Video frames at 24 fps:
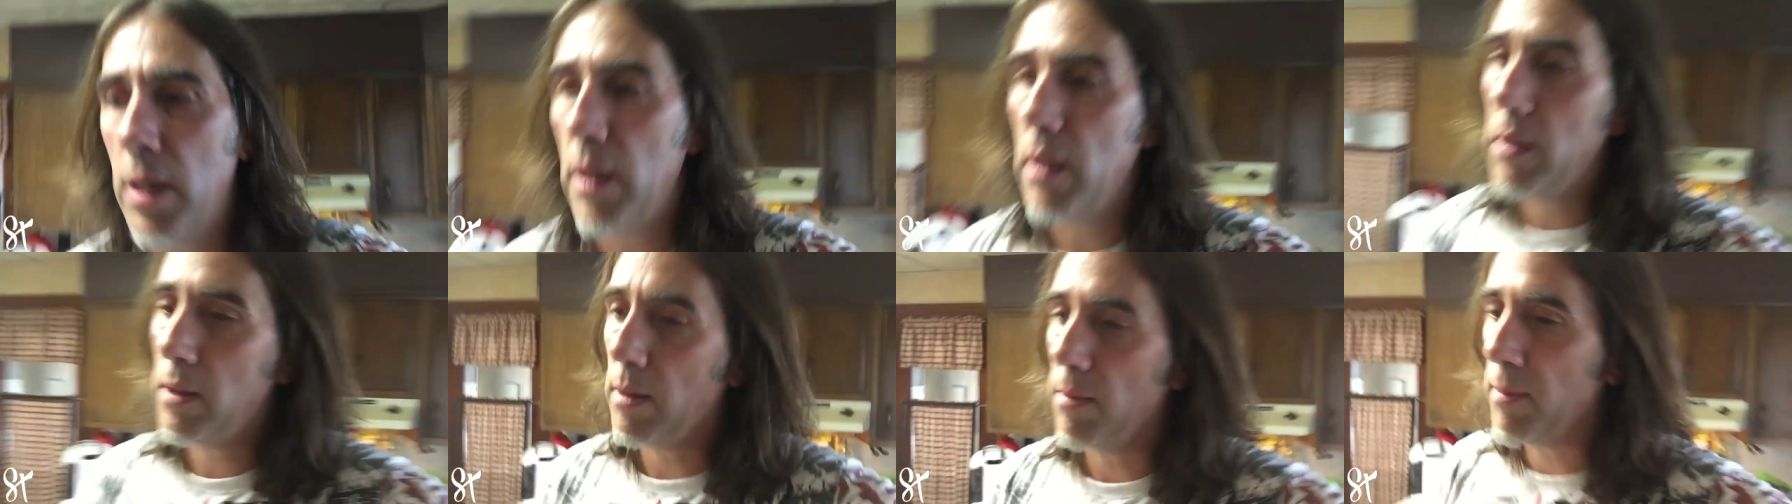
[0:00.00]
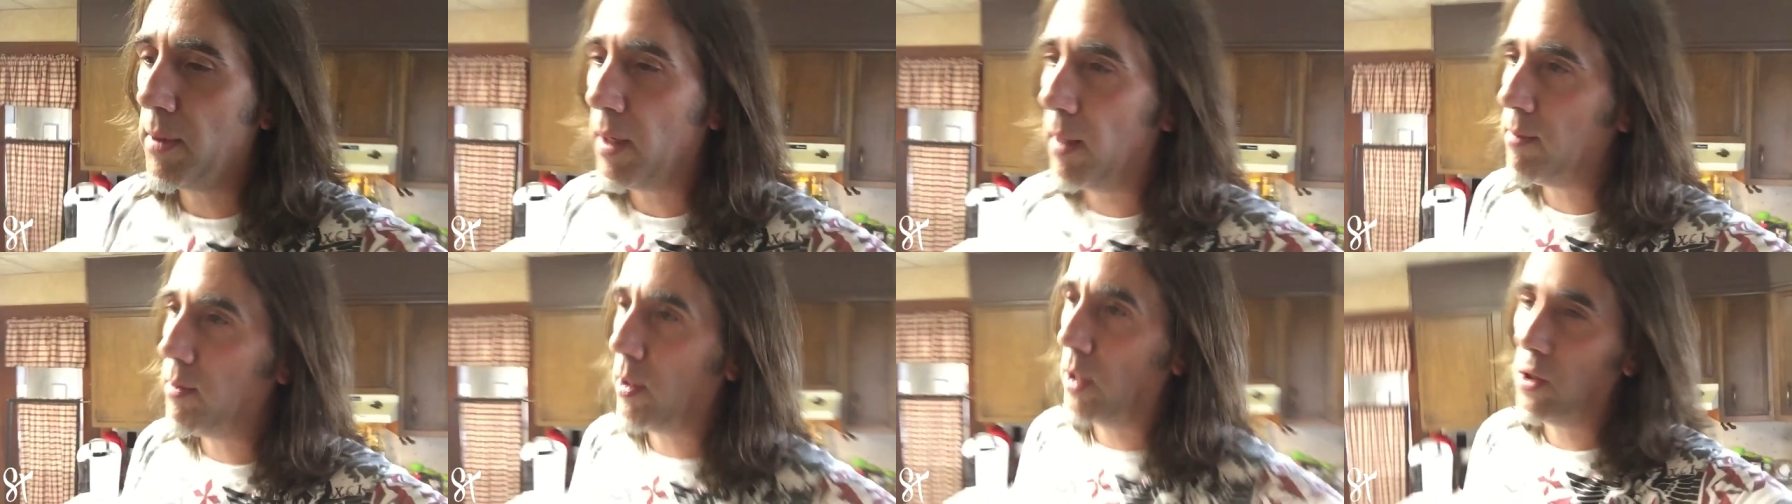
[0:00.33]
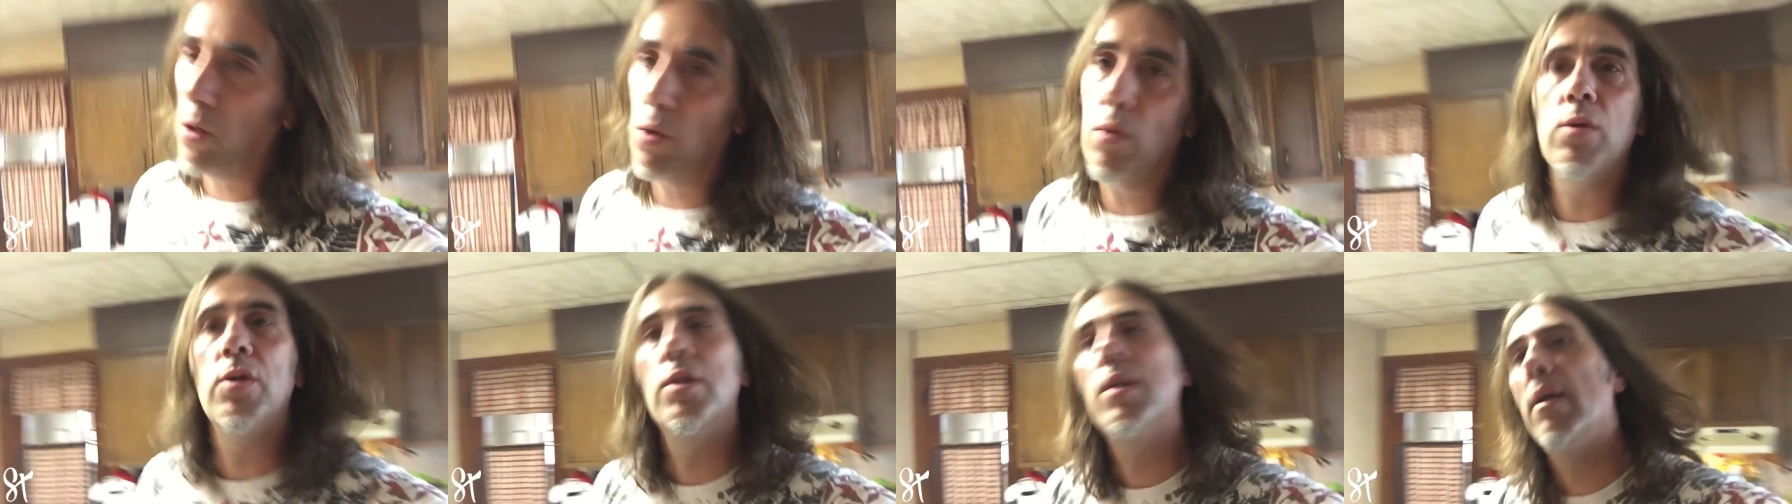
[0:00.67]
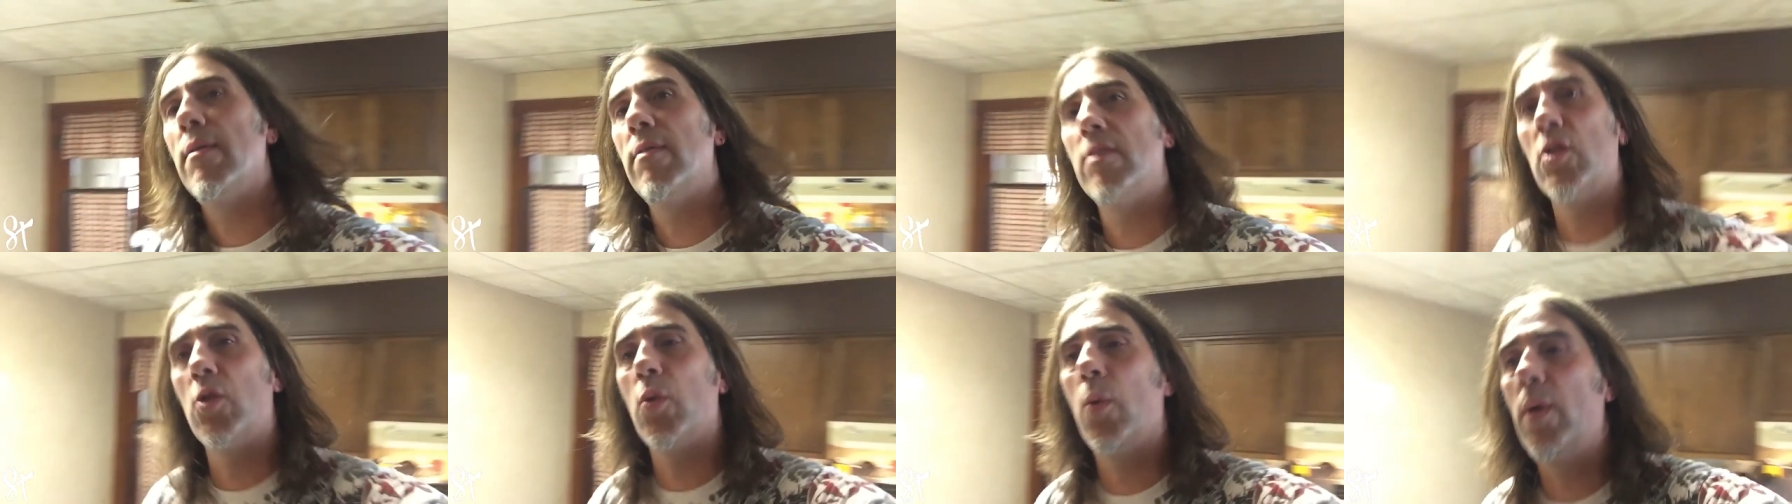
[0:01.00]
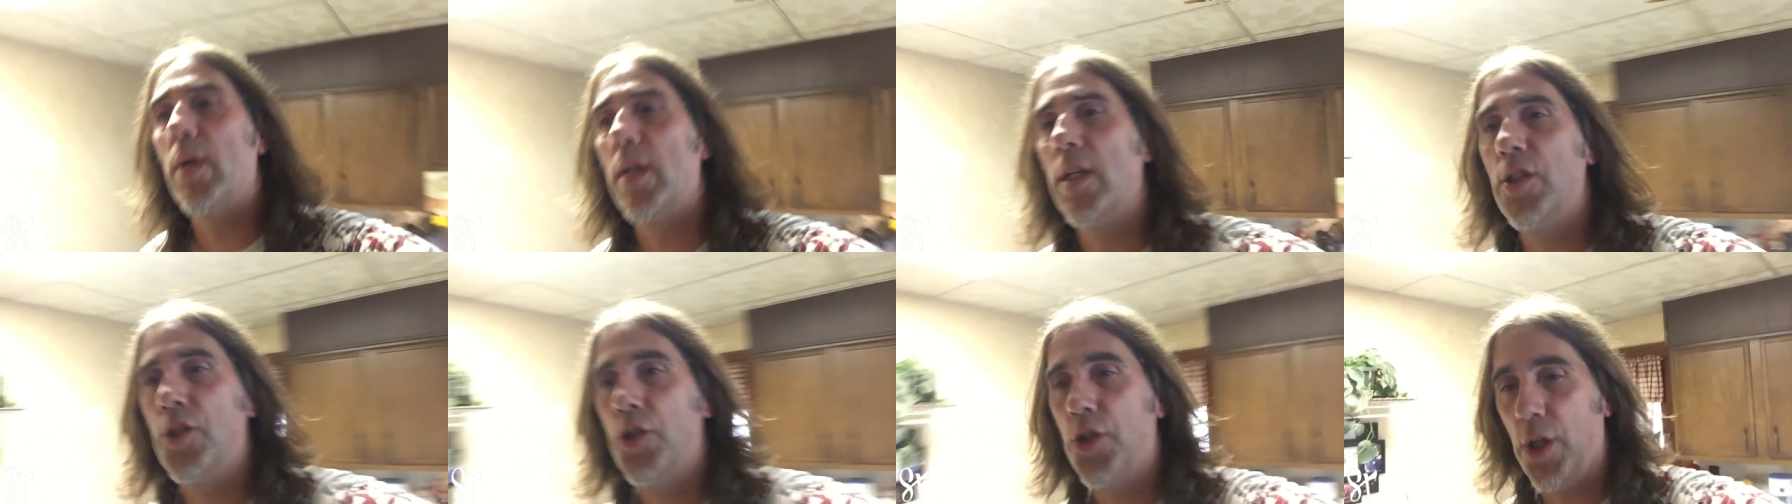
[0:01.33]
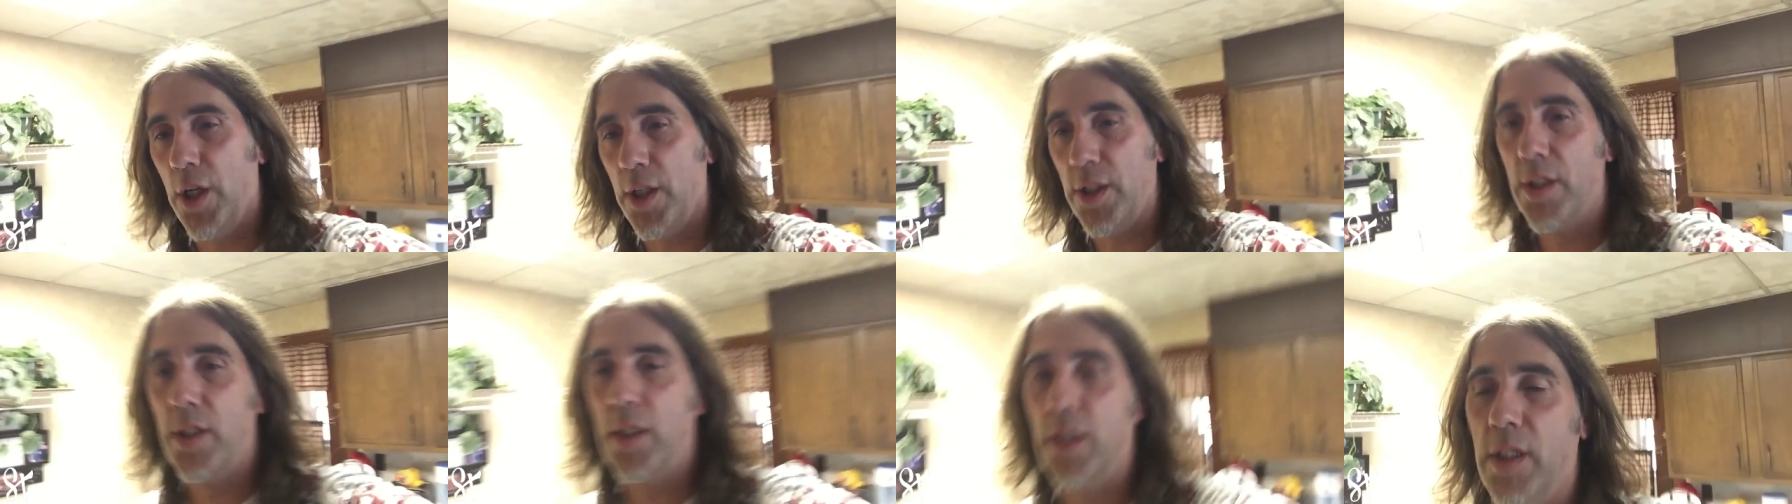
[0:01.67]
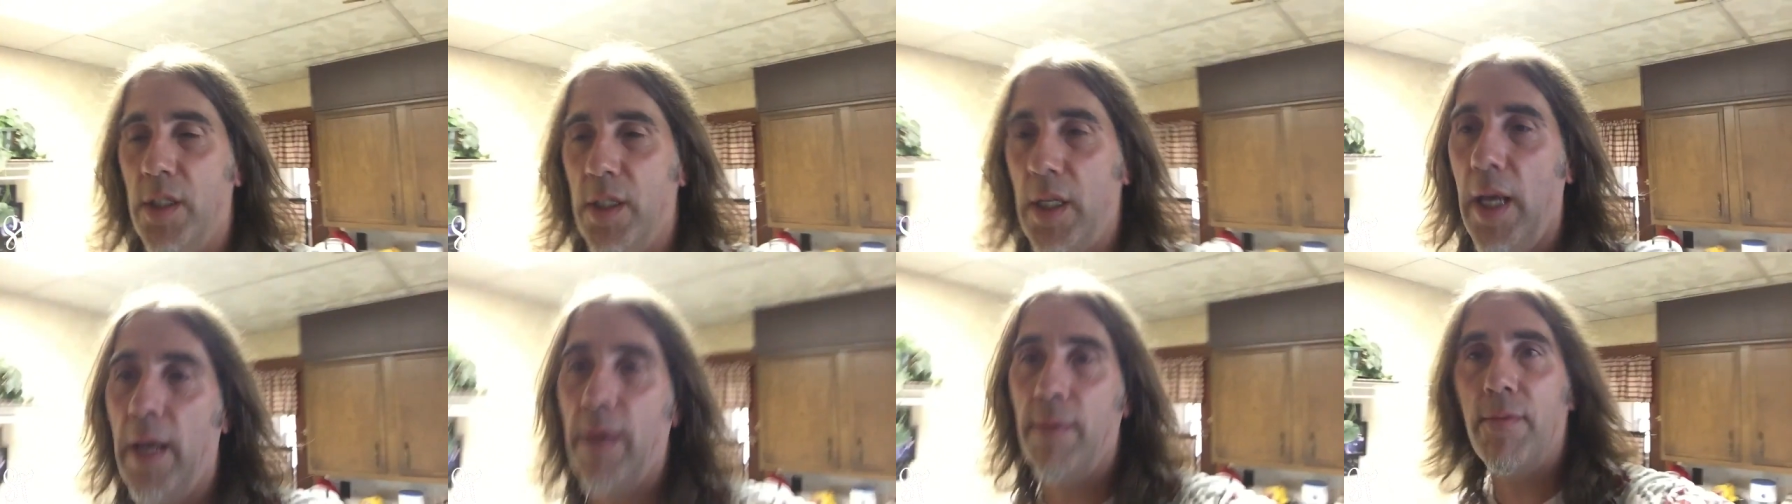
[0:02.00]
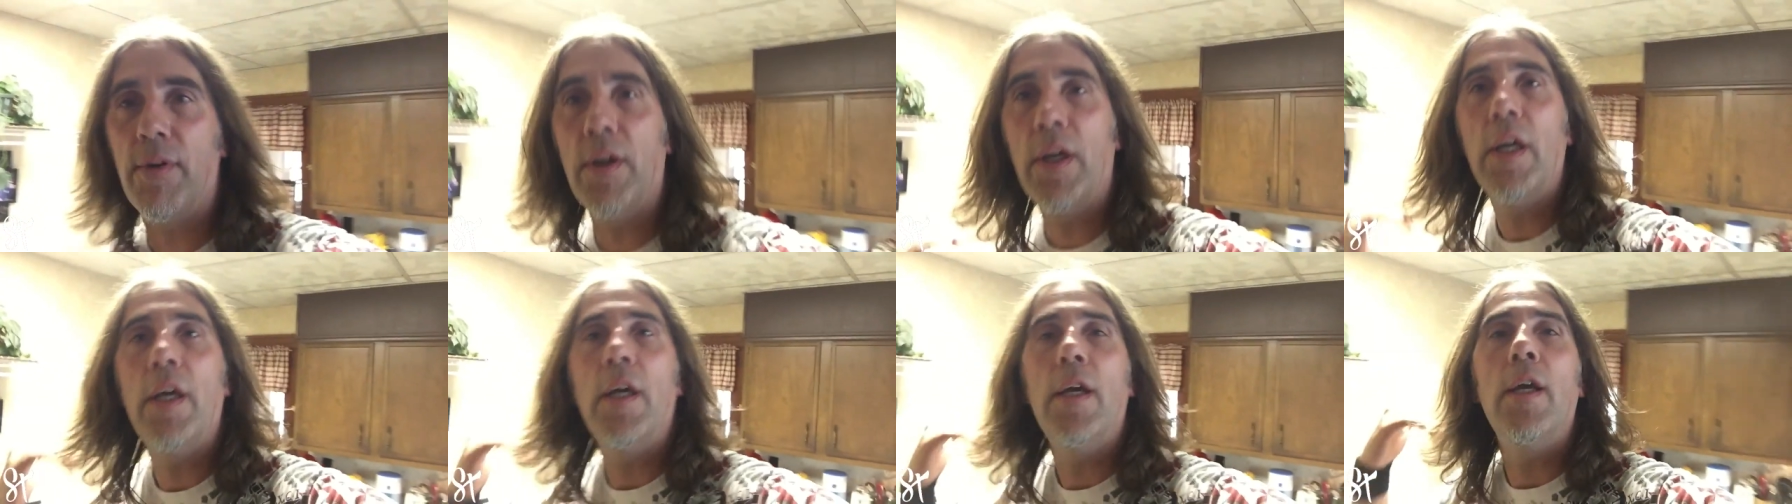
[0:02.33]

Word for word: Sometimes I do 720 just to save